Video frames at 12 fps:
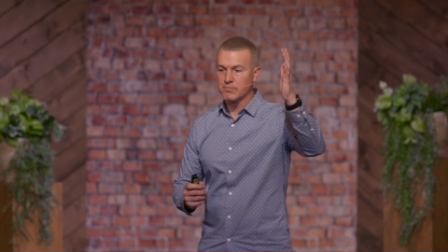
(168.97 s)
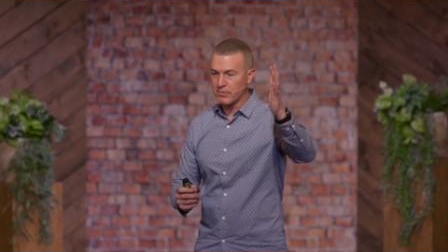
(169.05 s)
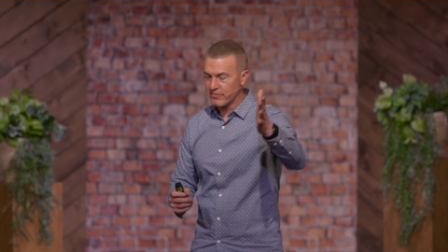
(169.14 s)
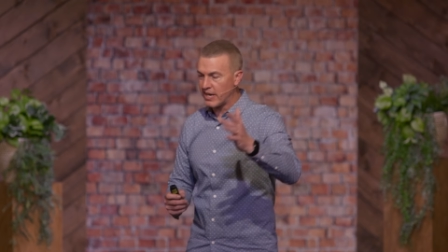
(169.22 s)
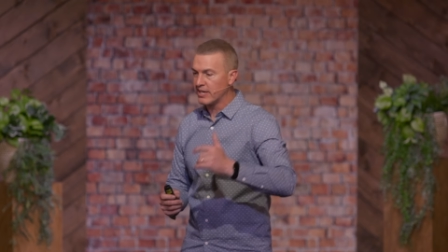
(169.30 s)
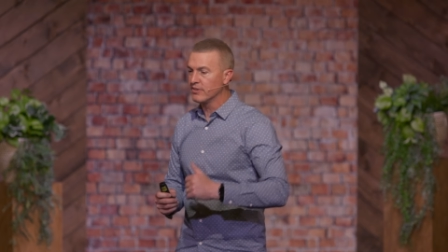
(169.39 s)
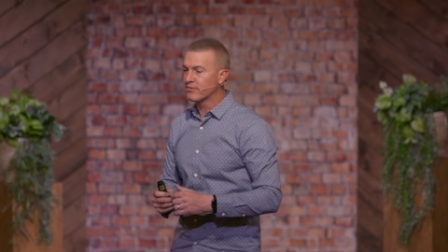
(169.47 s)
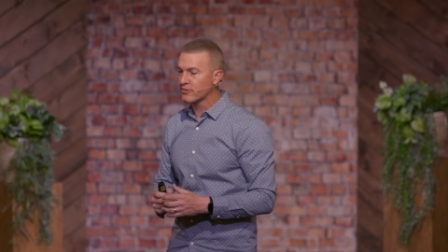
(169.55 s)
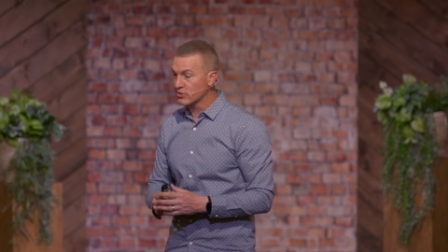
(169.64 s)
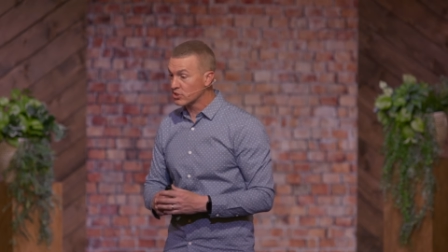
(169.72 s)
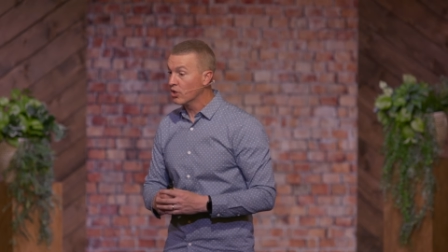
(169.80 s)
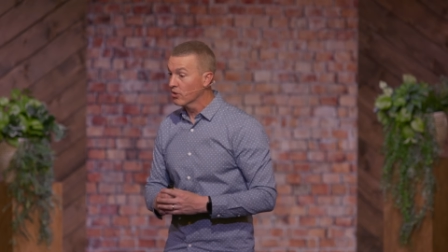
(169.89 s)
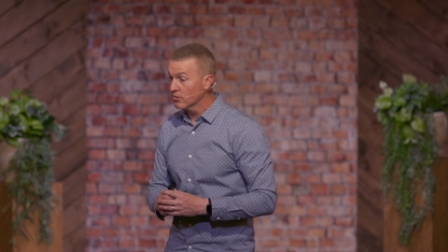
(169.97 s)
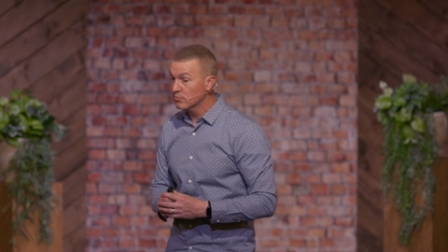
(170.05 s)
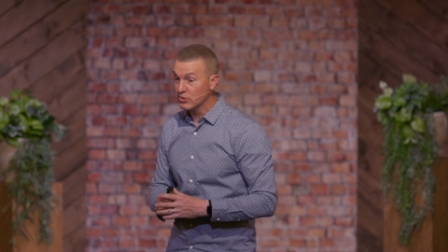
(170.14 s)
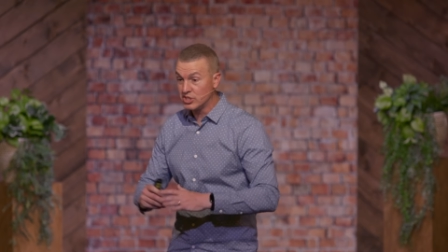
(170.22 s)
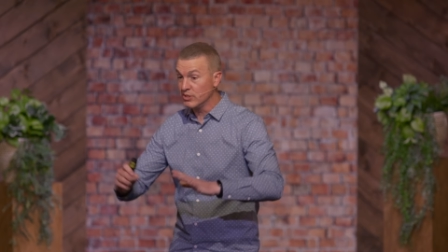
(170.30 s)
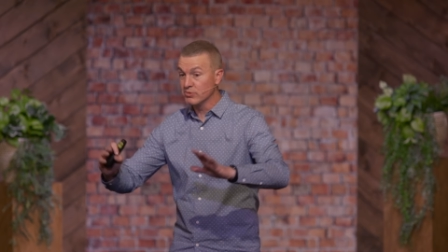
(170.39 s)
providing for his home,
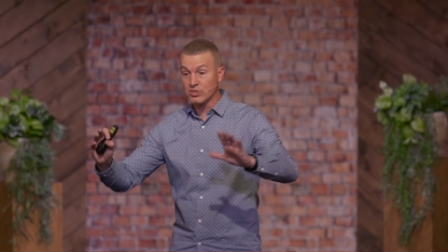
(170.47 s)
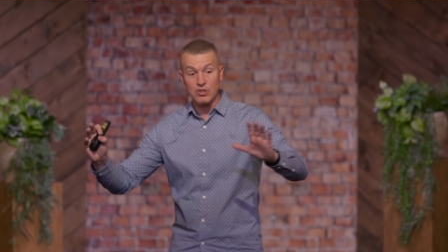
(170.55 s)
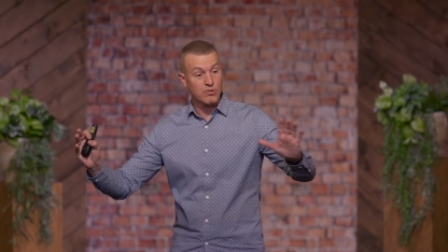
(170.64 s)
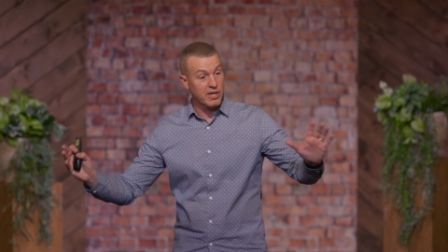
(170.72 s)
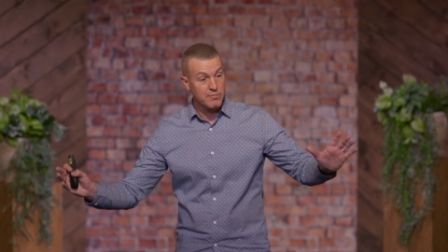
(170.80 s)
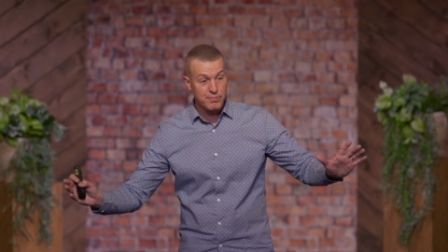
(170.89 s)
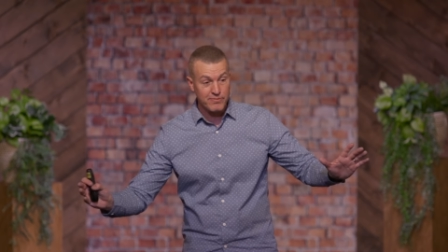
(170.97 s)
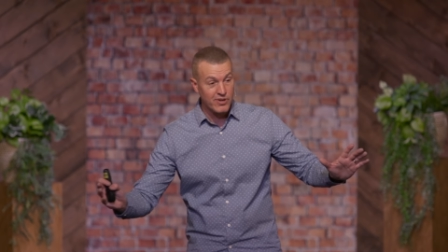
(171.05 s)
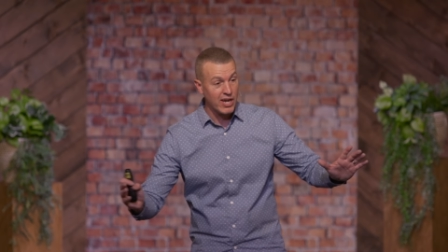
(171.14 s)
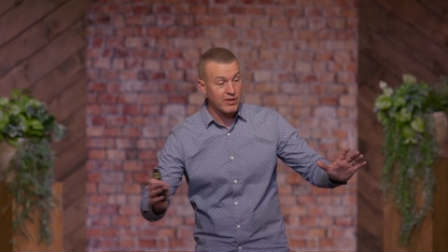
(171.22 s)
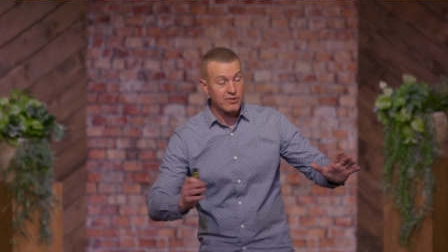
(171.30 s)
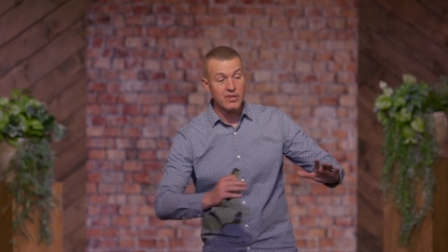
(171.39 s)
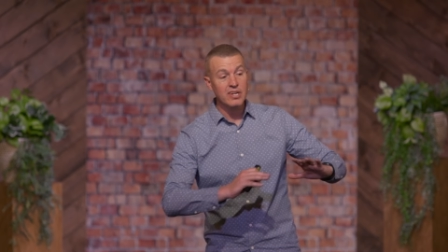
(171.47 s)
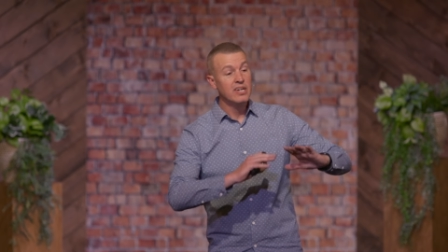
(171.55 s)
which he was a great provider,